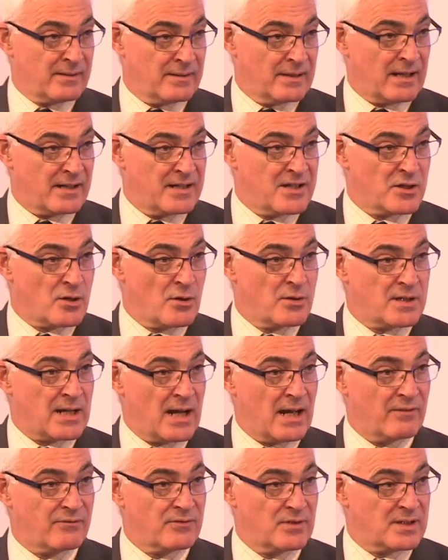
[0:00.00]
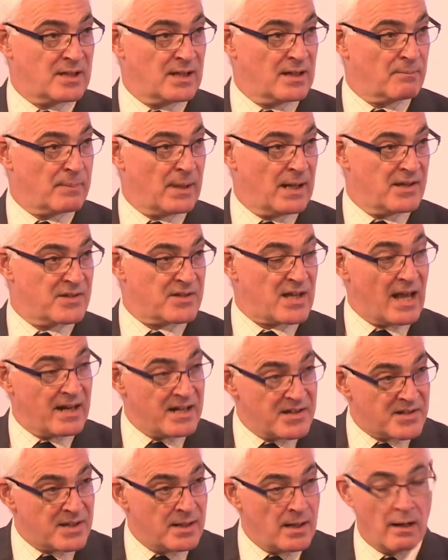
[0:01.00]
that is going to have to take place,
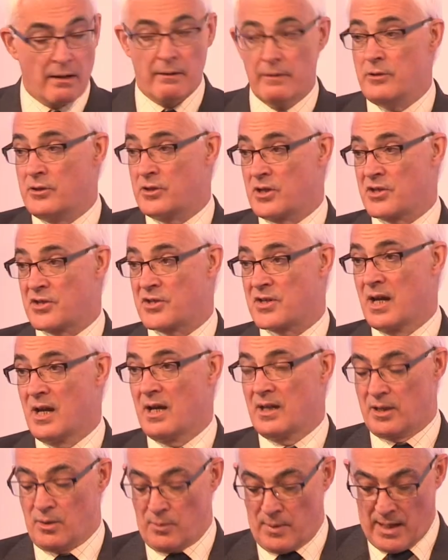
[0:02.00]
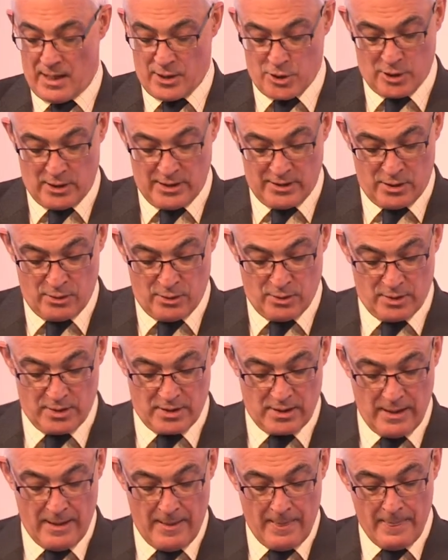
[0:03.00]
and it's in our interests that we actually do
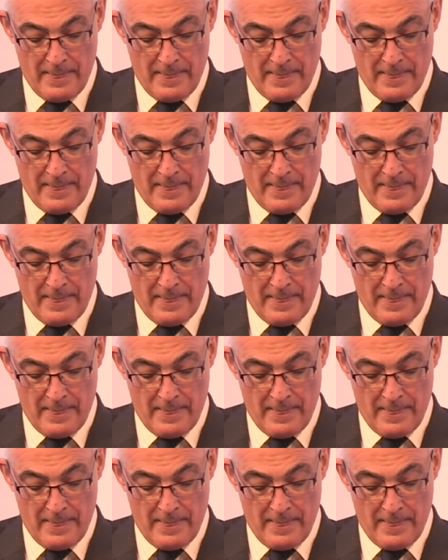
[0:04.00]
it.